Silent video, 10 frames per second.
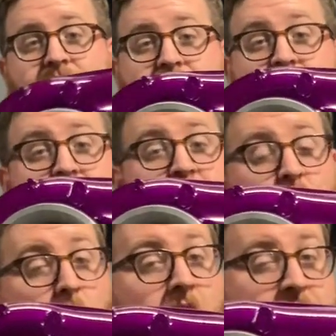This is the
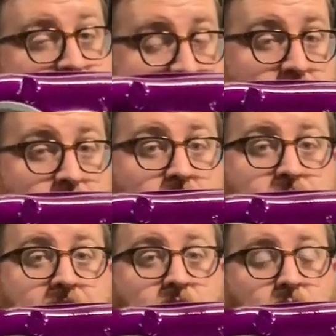quad zero that
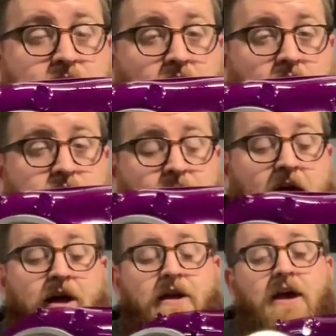everyone talks
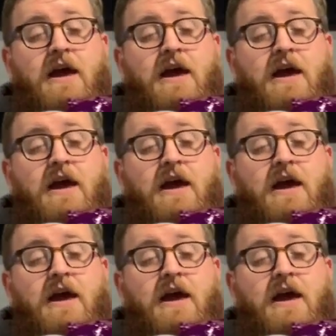about.